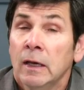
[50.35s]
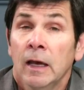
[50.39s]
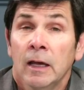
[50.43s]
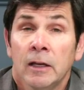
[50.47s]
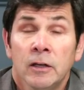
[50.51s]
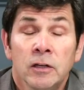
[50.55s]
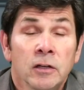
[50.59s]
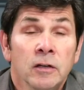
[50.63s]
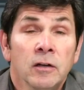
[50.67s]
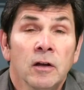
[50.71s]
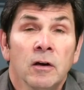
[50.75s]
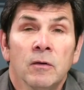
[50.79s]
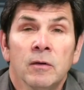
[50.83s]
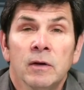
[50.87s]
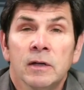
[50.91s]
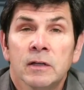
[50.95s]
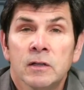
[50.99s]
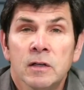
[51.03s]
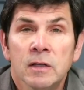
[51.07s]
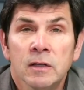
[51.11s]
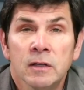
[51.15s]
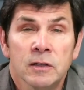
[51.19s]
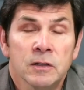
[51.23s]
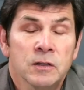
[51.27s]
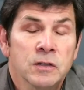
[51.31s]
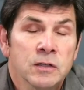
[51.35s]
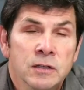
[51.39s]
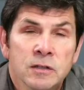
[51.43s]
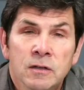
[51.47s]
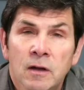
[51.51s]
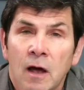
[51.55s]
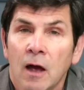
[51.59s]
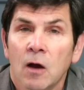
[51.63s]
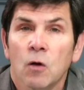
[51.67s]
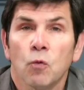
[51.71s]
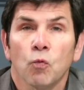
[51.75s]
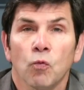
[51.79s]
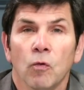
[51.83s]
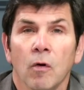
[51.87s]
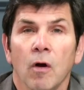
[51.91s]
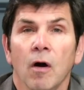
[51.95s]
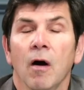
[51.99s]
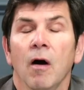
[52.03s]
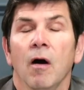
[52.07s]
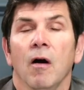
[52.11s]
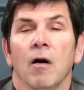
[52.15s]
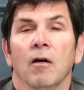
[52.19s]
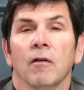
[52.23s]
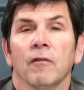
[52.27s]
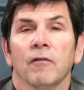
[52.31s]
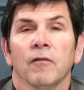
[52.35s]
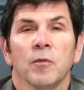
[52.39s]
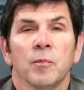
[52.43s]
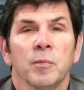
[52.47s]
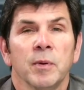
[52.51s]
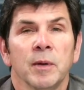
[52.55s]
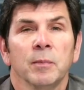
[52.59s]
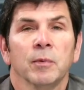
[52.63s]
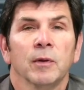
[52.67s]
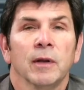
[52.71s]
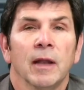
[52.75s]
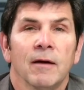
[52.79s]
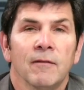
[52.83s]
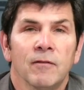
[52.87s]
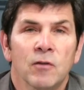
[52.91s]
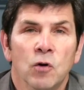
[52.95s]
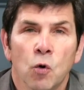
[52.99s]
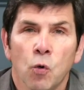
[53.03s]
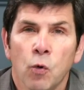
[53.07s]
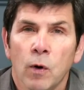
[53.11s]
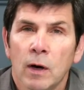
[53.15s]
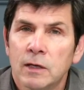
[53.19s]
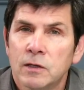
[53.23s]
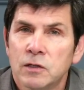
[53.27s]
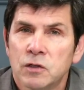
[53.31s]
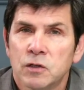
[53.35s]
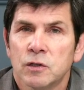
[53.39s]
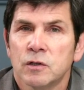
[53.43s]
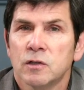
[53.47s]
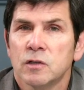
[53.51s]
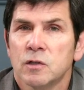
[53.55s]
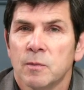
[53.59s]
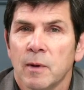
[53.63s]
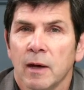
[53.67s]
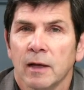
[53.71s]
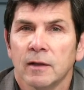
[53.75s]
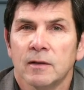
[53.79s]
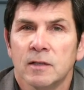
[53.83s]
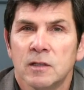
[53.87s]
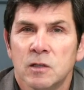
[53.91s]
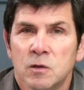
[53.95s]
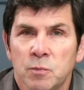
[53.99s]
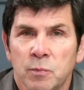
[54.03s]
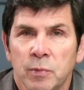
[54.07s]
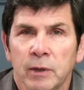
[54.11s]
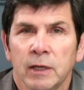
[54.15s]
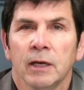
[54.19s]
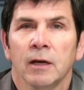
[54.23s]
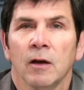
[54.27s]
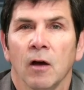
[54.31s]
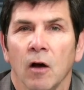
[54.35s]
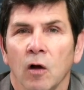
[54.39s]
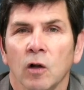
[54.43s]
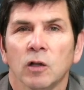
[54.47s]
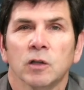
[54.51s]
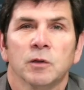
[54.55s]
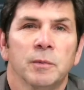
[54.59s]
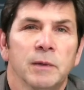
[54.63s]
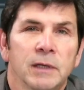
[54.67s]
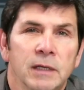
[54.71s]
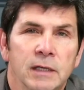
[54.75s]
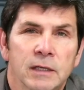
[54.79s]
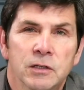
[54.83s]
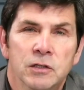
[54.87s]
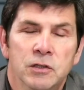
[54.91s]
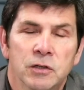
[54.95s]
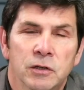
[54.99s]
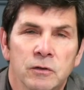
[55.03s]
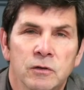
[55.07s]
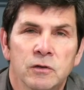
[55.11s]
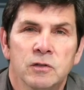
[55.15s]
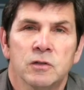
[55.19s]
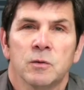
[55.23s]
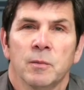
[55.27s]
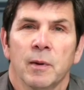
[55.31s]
And you know, it's not wrong for people to have questions about these big ultimate issues,